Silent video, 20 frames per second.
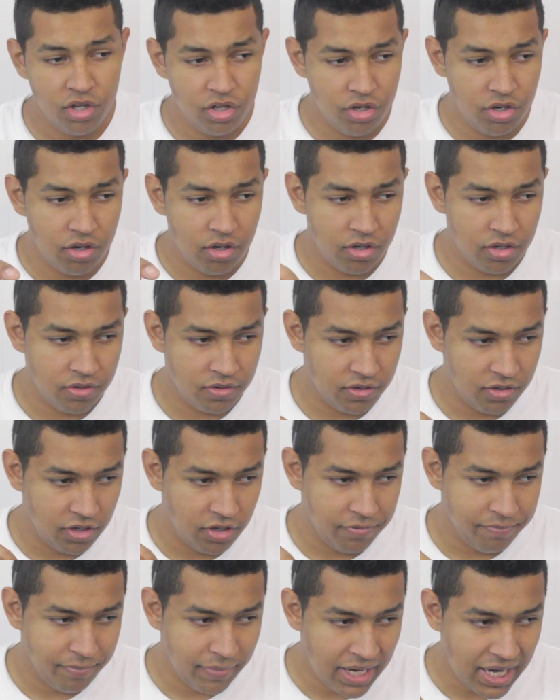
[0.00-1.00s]

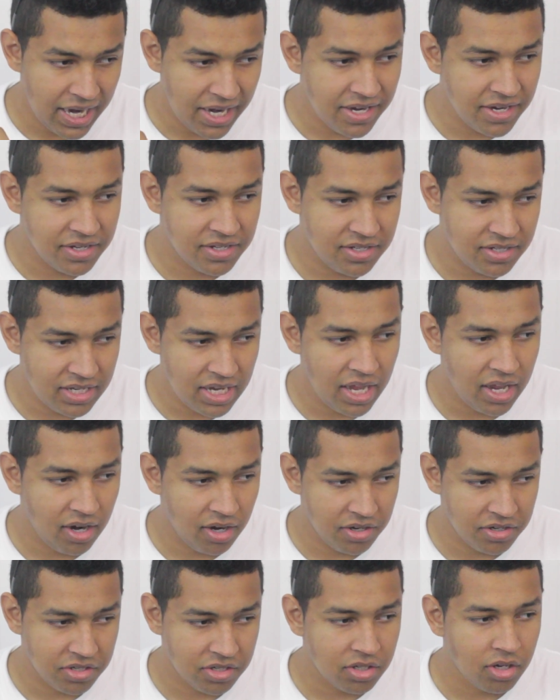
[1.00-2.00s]
Your mind is set
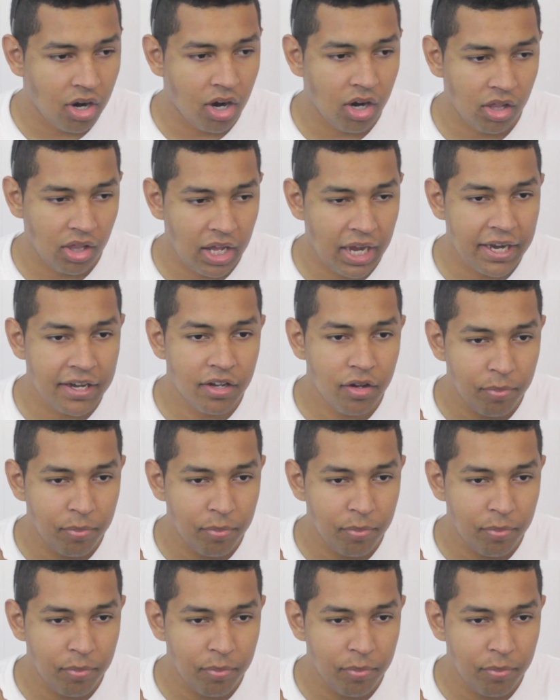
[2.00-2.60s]
on a SCAR L.